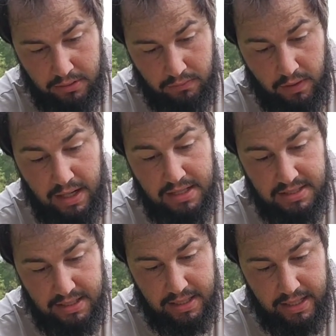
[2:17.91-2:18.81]

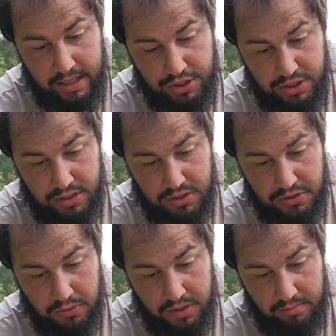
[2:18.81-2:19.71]
rising agent,
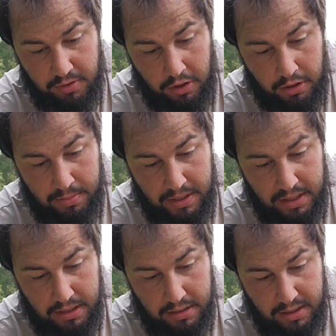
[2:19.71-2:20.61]
sodium
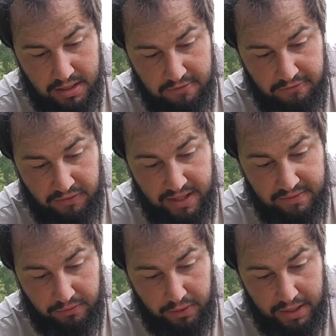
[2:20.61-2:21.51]
carbonate, and
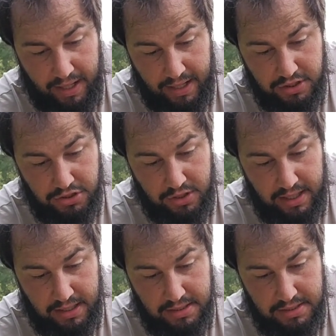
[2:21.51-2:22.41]
flavoring
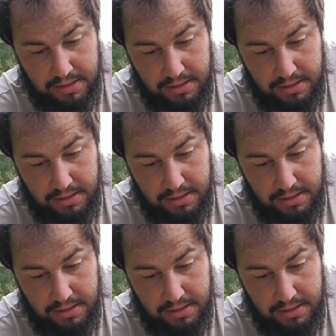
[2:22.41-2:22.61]
extracts.